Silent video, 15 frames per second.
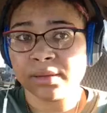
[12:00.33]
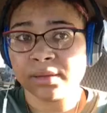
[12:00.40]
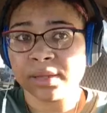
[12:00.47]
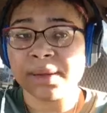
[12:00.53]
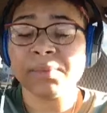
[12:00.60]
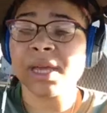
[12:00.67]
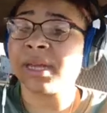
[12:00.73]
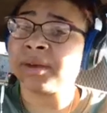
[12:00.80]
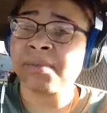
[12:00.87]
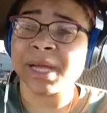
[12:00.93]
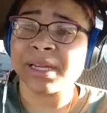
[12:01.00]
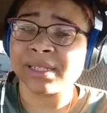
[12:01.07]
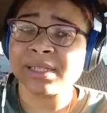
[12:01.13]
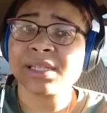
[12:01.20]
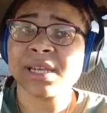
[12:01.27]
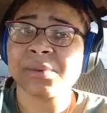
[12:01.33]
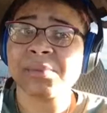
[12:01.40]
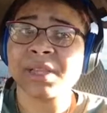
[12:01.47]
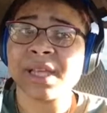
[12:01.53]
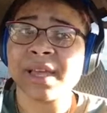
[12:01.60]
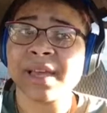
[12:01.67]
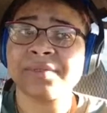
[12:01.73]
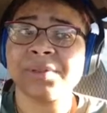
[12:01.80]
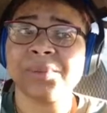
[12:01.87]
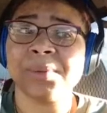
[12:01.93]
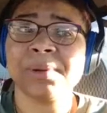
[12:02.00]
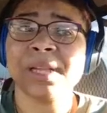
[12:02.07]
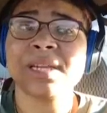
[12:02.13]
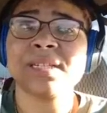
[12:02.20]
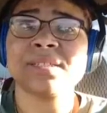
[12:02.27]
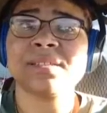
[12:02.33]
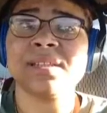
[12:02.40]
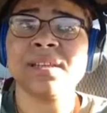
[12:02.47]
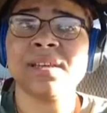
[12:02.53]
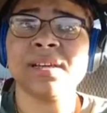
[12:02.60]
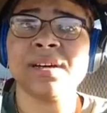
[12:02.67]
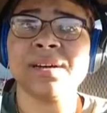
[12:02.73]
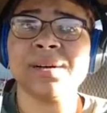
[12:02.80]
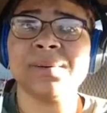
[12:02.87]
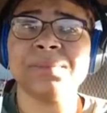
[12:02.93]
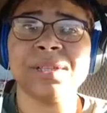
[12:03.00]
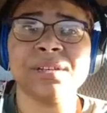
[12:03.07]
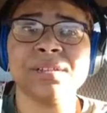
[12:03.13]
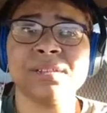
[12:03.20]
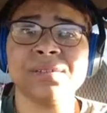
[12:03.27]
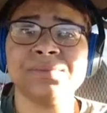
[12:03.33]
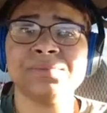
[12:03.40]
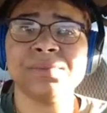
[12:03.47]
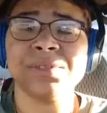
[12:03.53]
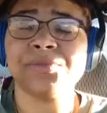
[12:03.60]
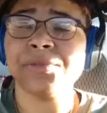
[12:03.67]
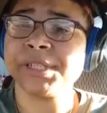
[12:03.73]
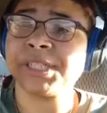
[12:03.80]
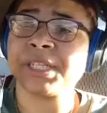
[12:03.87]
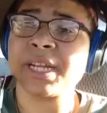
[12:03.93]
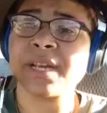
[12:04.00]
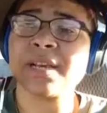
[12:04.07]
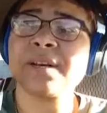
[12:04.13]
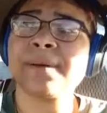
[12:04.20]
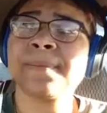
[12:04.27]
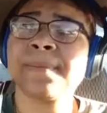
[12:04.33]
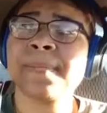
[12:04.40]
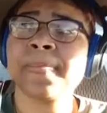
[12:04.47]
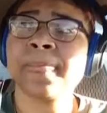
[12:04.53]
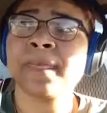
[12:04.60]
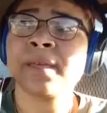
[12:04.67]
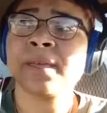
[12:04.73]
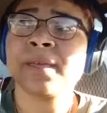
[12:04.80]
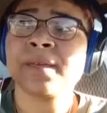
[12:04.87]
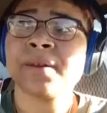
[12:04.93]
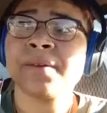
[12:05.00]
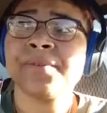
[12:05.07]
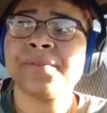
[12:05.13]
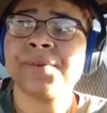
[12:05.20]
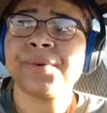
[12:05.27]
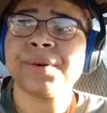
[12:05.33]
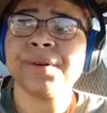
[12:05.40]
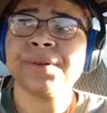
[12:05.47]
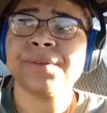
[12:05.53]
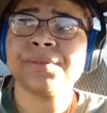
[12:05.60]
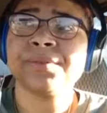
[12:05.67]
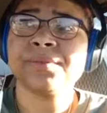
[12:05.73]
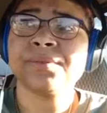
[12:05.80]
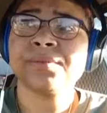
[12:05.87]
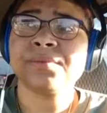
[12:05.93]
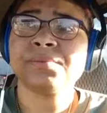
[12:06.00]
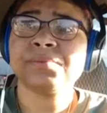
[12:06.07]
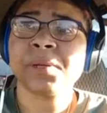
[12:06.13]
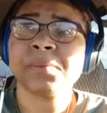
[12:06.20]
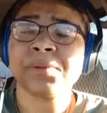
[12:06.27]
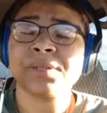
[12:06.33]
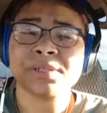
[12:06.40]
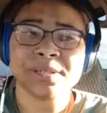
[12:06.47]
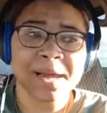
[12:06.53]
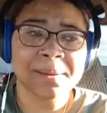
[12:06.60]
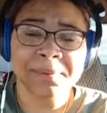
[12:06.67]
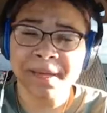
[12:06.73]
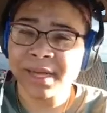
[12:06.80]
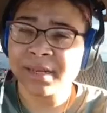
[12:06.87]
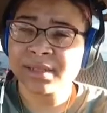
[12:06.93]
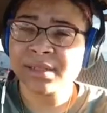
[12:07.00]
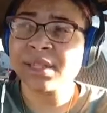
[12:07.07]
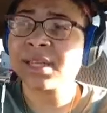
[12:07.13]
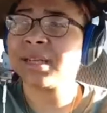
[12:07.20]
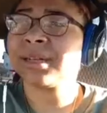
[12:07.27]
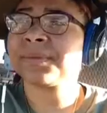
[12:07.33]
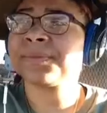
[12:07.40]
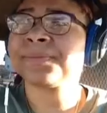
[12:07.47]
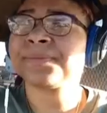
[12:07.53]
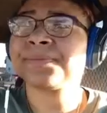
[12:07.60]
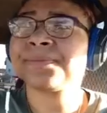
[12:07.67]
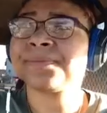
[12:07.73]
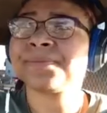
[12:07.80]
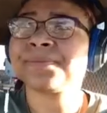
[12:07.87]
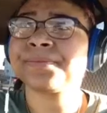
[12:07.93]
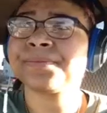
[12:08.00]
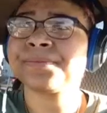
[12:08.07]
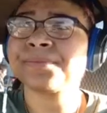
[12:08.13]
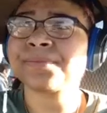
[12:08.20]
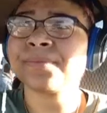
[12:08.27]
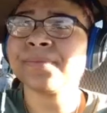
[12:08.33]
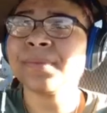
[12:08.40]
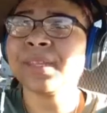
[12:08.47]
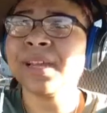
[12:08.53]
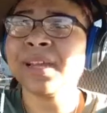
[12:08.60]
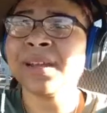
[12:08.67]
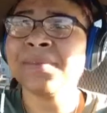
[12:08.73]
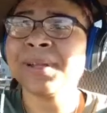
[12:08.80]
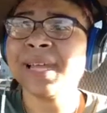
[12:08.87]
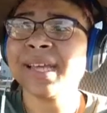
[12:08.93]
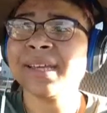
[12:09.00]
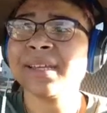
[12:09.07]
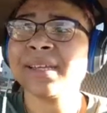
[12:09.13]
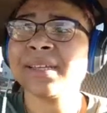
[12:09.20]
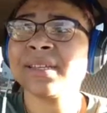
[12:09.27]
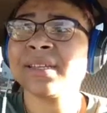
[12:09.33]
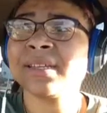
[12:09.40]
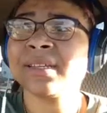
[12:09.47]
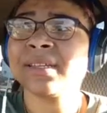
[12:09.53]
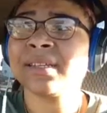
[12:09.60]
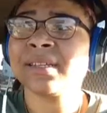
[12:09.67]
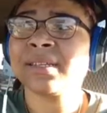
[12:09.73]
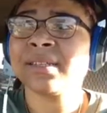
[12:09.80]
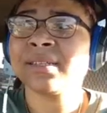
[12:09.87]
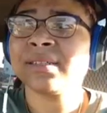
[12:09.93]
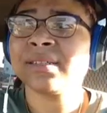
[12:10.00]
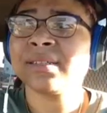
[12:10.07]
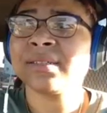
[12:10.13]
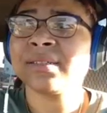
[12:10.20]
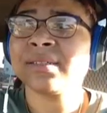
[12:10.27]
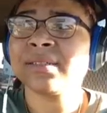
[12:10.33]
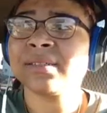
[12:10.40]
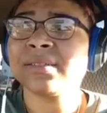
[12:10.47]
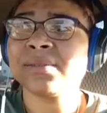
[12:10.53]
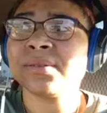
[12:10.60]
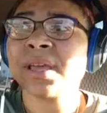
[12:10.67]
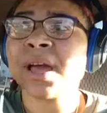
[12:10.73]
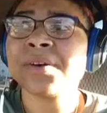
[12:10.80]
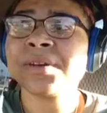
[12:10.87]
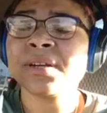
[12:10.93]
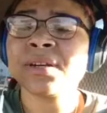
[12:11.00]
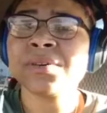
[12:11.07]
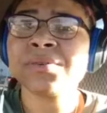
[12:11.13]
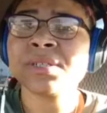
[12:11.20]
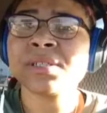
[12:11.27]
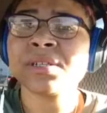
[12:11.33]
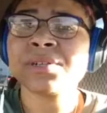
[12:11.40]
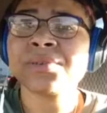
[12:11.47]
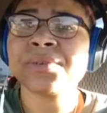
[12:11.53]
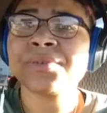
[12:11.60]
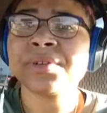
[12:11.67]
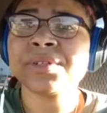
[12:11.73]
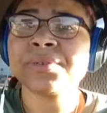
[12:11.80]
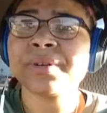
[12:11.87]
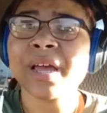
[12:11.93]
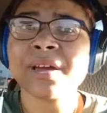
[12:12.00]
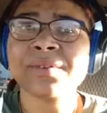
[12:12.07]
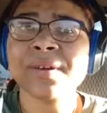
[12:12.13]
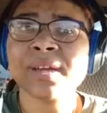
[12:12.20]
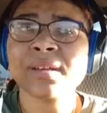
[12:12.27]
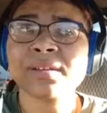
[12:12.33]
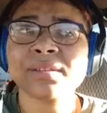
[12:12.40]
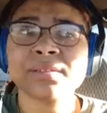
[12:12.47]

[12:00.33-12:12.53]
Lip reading: they made everybody sick, but they have to replace the Frigidaire for people to stop getting sick. And I'm like, y'all didn't notice that the refrigerator, y'all don't have,